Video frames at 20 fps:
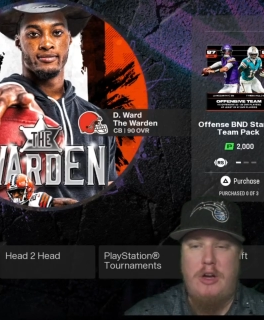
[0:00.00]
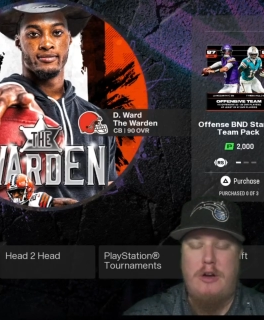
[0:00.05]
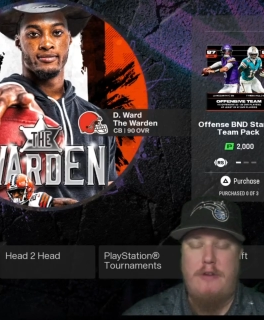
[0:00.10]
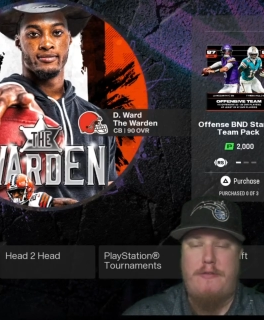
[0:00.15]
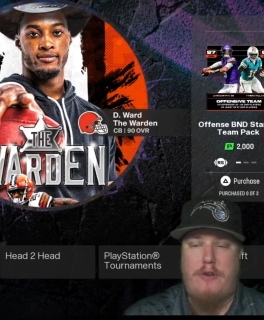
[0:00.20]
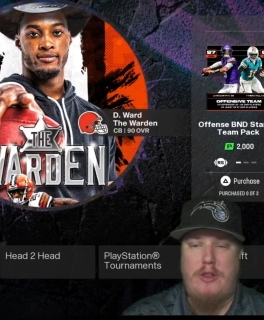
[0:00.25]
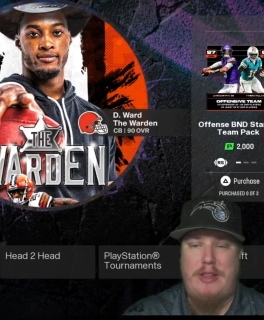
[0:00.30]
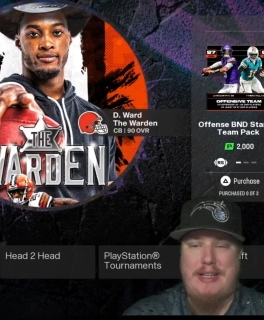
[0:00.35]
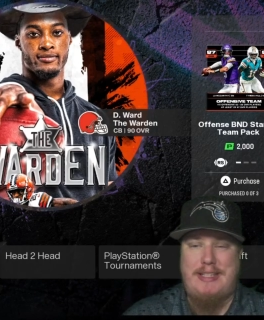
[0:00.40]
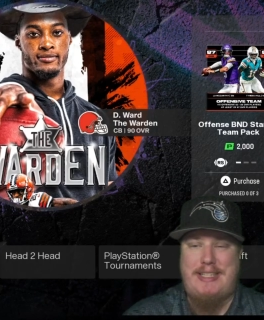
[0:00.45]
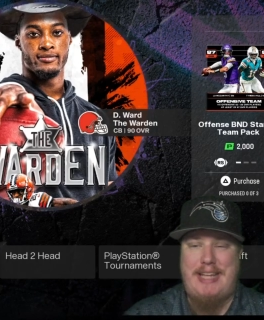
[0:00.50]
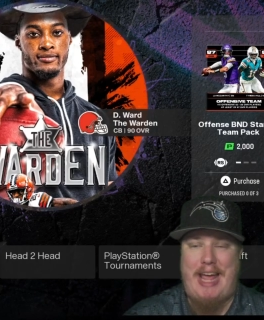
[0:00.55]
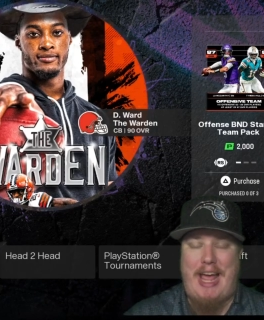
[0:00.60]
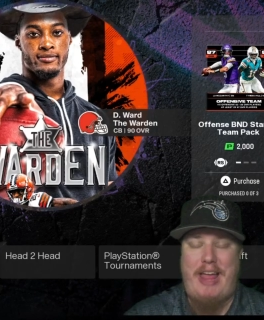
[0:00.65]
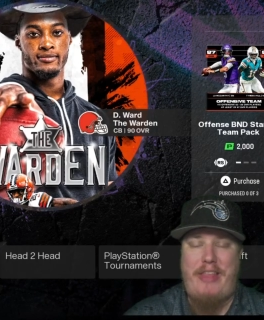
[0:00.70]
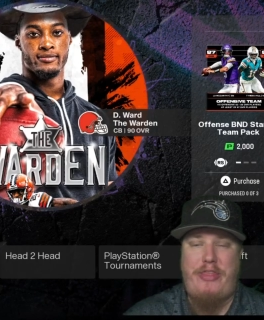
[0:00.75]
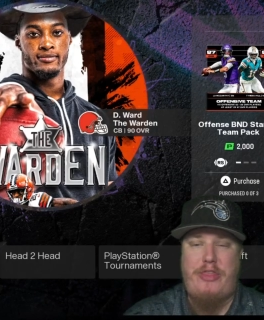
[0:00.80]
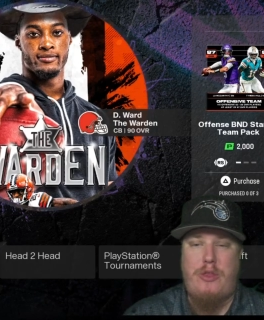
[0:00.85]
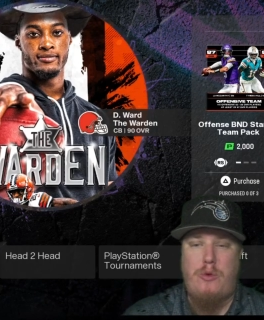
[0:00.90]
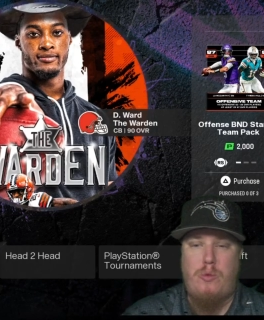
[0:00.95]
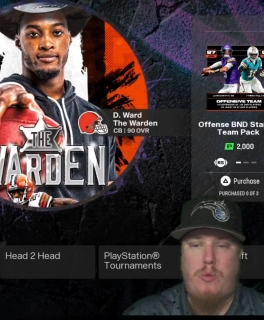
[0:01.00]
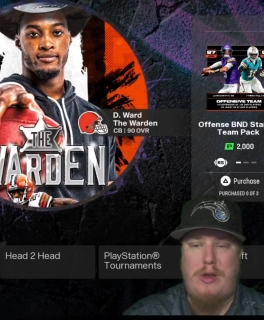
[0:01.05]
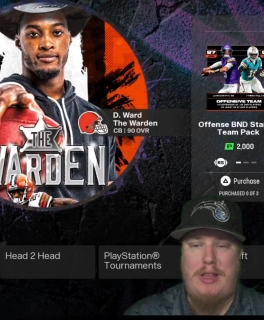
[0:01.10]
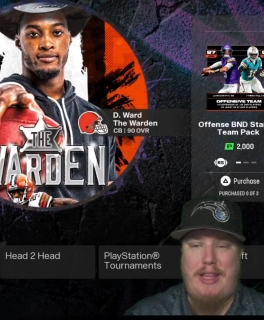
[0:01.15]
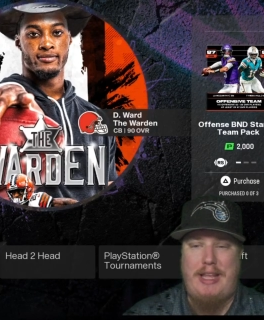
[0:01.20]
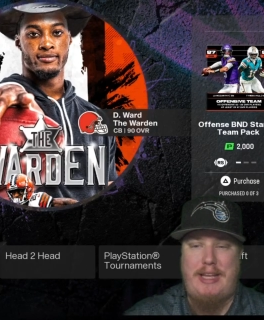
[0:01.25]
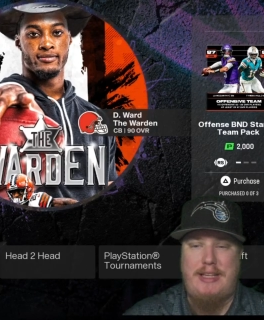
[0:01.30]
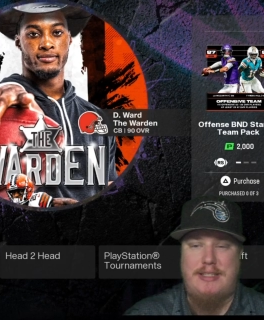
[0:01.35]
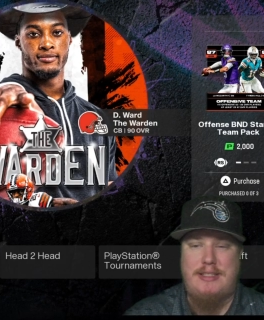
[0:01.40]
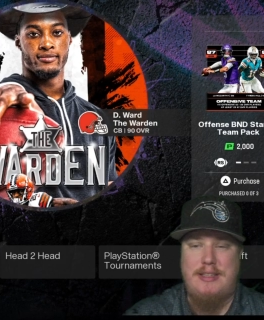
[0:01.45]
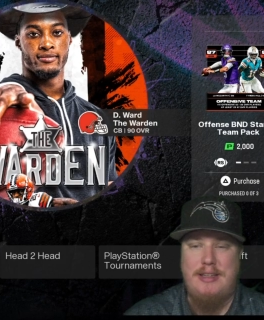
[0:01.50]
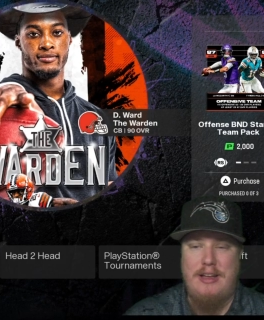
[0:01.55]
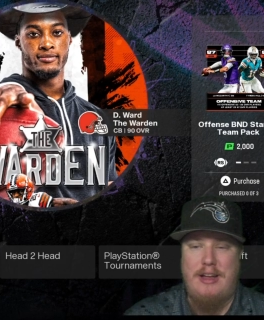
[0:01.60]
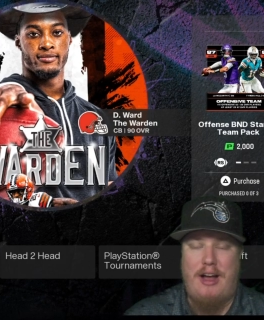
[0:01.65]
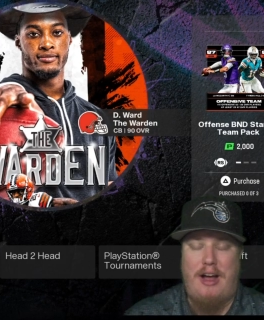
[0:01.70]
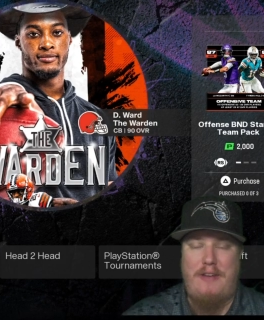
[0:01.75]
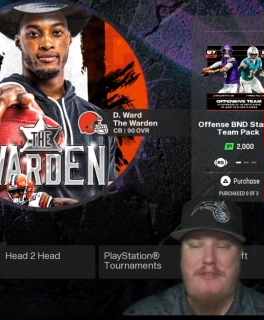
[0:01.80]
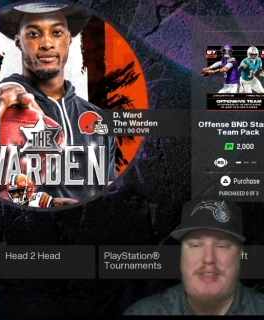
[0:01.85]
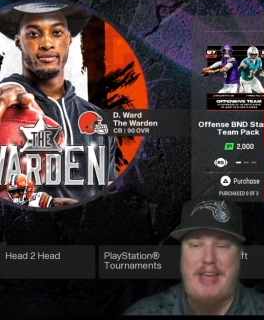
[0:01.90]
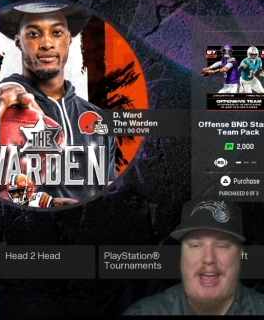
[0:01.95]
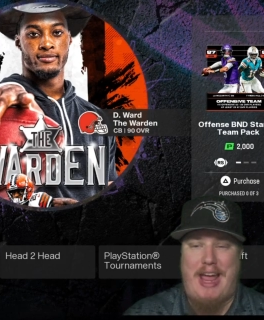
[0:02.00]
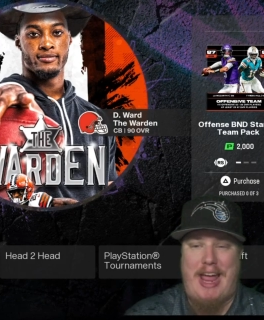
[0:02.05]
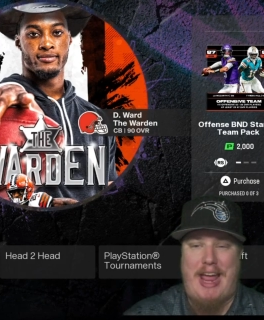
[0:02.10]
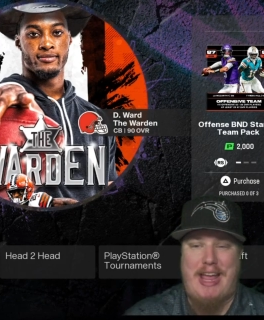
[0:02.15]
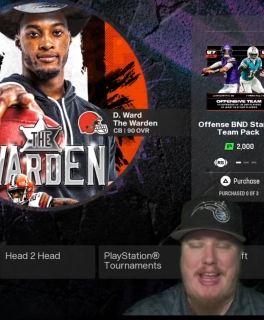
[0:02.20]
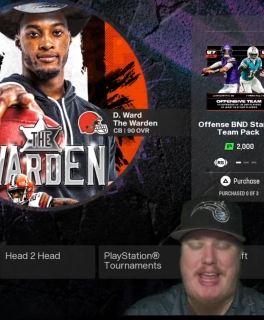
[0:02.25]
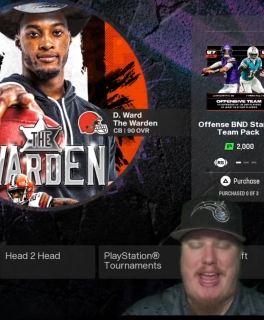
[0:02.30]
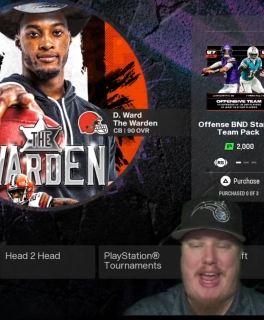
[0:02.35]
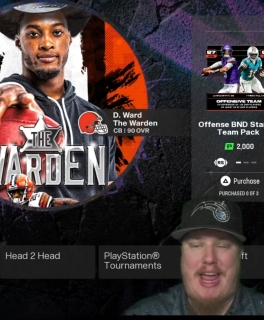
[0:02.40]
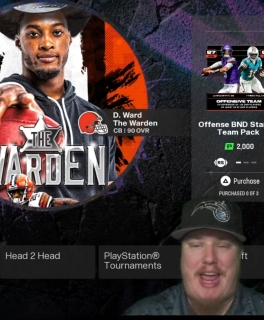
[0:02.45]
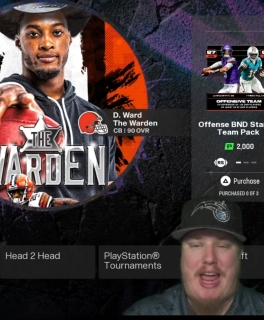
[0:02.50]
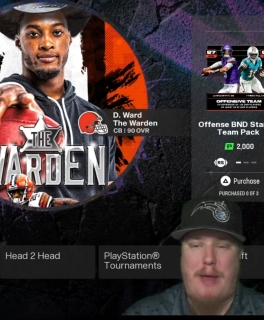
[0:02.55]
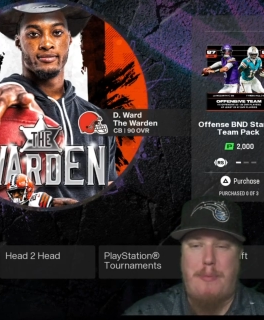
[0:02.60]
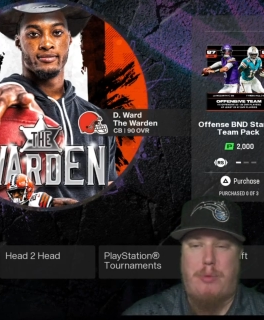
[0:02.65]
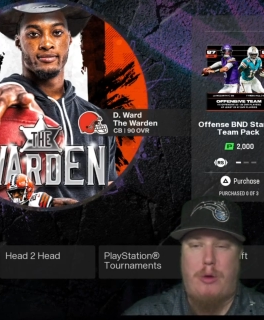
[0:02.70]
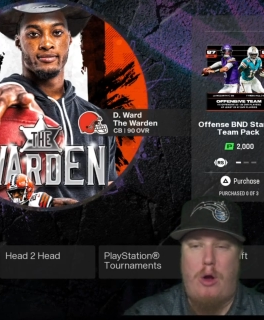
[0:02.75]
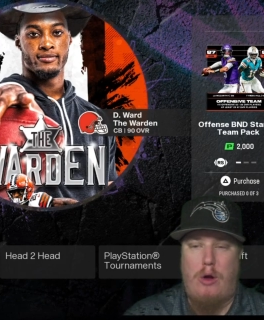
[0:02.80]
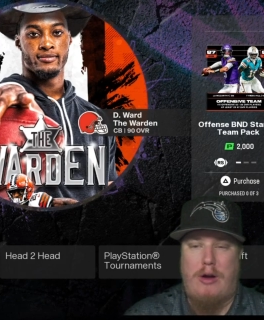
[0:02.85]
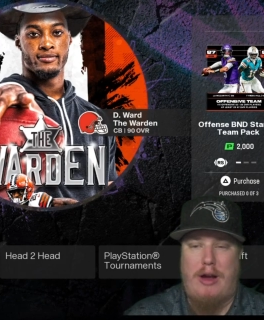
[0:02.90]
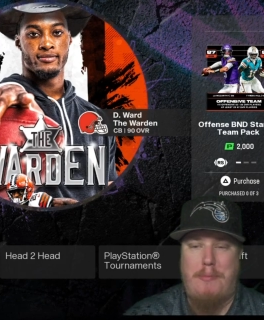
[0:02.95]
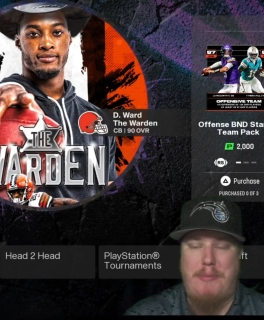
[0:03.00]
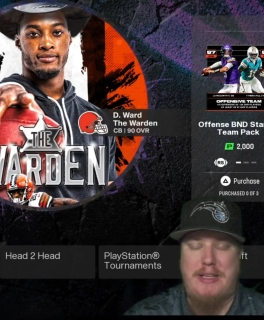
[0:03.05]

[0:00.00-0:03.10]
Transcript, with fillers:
Speaker 1: for the tenth release of the A K A program.